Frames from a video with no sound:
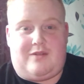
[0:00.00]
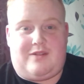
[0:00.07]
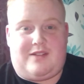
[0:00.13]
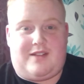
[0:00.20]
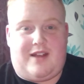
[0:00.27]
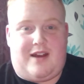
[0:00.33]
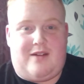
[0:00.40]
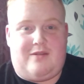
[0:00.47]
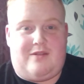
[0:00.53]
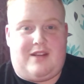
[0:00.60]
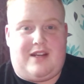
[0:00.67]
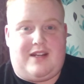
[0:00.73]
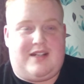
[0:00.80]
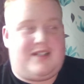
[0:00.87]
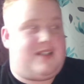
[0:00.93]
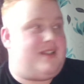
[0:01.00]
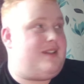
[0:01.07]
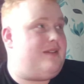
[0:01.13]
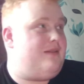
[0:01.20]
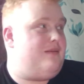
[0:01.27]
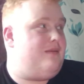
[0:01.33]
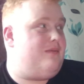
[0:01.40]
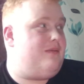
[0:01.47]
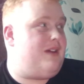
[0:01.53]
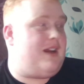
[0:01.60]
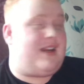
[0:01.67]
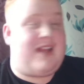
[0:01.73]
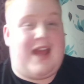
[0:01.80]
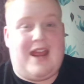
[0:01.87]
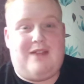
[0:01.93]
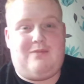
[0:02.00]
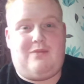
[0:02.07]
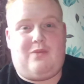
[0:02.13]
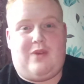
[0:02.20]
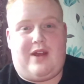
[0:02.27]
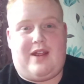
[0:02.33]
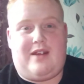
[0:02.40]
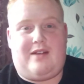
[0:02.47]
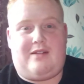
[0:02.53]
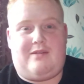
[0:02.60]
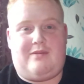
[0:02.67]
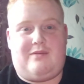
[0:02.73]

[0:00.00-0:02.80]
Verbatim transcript: So it is a game where